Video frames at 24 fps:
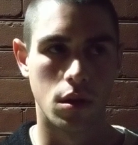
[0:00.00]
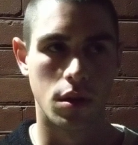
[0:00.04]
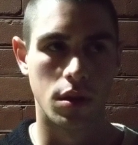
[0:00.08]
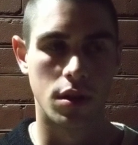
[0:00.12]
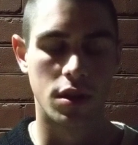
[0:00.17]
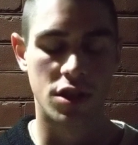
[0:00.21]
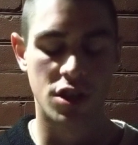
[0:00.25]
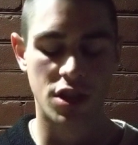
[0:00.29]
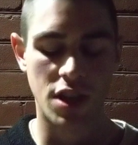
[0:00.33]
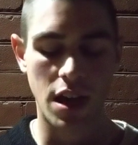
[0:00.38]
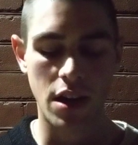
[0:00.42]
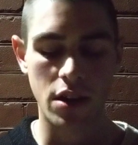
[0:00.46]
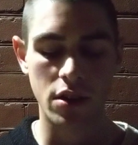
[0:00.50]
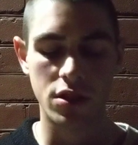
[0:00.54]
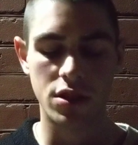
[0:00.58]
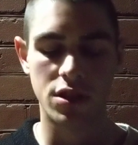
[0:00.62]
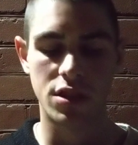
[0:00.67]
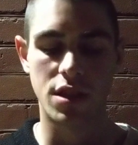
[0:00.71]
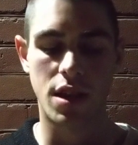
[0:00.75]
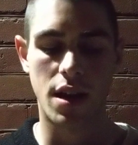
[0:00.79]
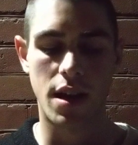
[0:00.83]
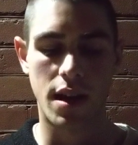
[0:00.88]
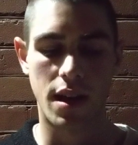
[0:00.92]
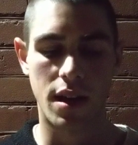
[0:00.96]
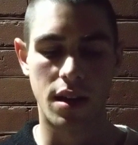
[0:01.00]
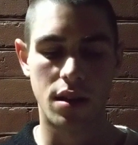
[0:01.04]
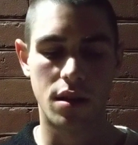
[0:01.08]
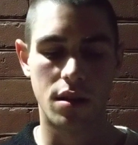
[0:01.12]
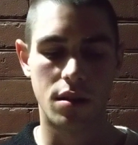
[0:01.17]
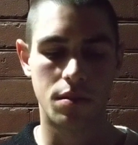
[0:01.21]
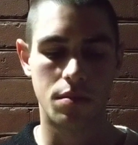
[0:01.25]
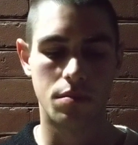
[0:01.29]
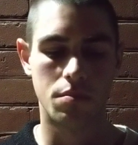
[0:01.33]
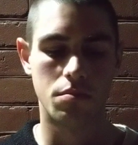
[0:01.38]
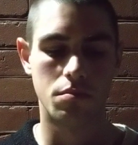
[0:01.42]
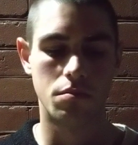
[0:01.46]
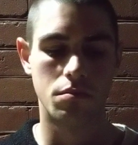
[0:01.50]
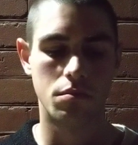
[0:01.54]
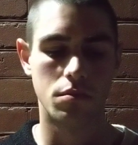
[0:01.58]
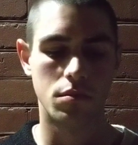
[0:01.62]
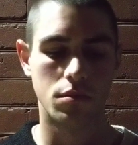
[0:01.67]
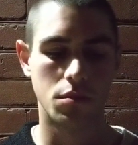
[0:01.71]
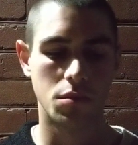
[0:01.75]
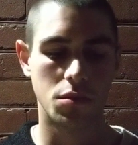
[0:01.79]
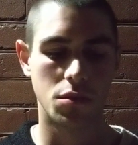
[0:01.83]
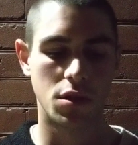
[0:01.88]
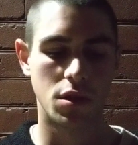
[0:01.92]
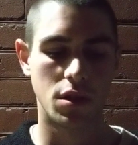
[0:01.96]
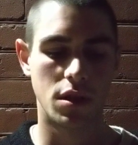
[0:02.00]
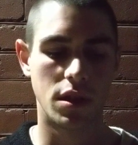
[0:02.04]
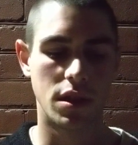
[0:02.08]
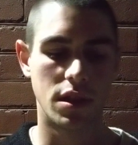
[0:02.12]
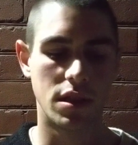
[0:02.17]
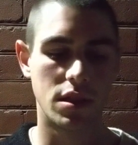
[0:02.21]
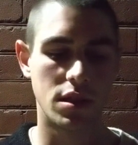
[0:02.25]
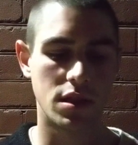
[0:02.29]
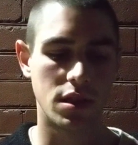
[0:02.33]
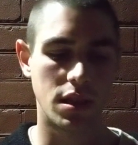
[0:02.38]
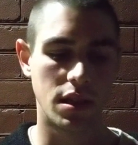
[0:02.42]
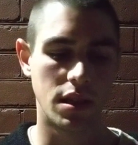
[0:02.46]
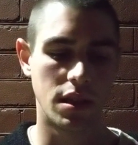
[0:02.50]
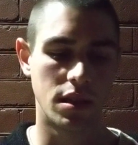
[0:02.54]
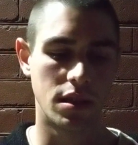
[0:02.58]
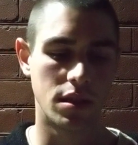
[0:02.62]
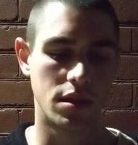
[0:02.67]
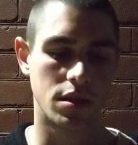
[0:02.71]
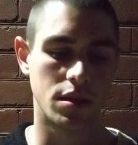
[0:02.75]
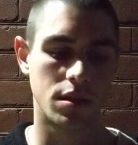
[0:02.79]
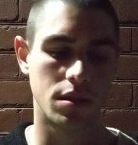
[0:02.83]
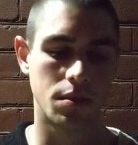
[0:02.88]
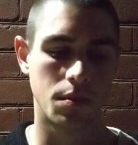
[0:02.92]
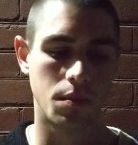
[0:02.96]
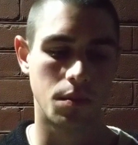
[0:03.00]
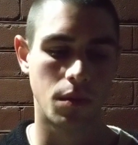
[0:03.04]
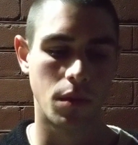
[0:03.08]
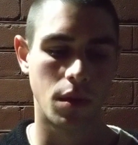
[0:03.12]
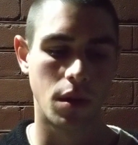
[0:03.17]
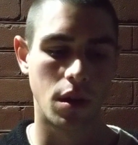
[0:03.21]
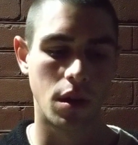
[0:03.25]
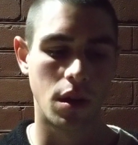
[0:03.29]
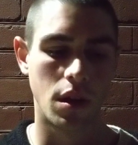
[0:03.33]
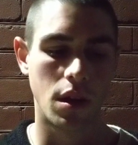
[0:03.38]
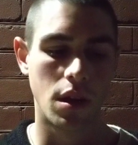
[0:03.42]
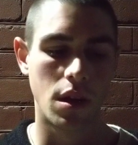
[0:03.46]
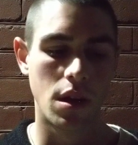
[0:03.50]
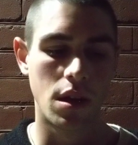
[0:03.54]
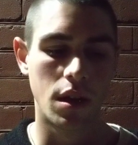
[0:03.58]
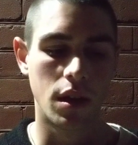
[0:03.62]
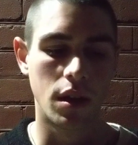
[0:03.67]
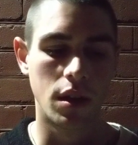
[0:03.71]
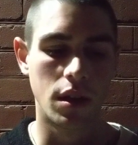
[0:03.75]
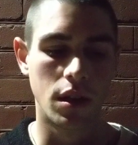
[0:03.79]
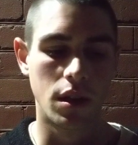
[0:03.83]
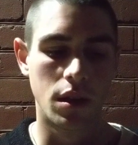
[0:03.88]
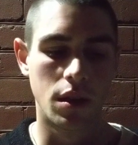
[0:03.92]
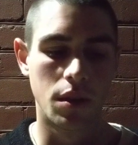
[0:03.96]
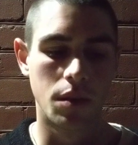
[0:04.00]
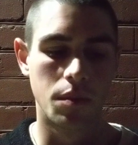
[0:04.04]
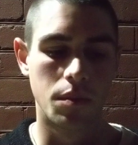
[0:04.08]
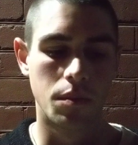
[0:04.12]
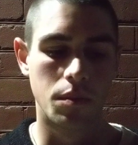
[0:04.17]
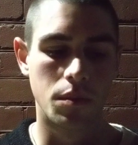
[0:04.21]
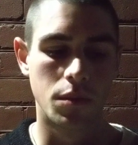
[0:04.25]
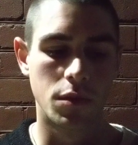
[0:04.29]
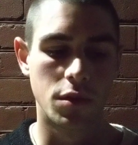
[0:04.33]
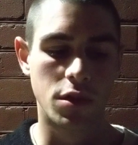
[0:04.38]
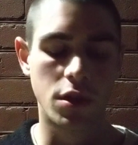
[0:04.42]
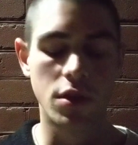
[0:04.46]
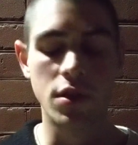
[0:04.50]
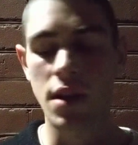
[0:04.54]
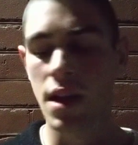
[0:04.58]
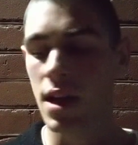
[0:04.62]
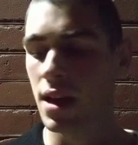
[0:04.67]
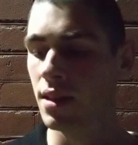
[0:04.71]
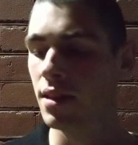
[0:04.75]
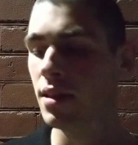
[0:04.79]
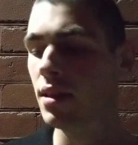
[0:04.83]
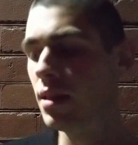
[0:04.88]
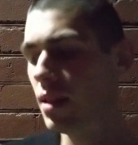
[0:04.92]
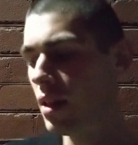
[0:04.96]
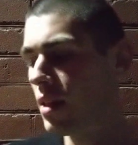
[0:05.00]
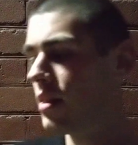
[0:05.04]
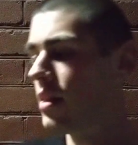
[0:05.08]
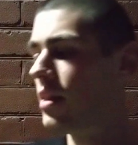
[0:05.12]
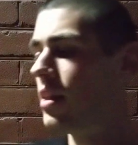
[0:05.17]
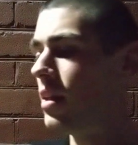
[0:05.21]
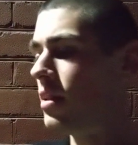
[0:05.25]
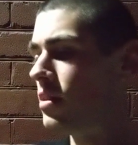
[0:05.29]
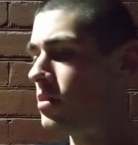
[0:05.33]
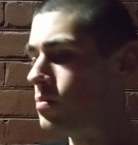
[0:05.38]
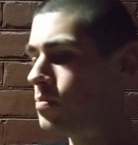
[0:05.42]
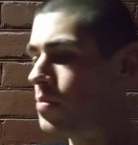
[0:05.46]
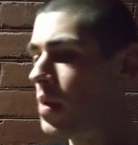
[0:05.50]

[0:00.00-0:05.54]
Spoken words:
The shadow side to this is, so yeah, there's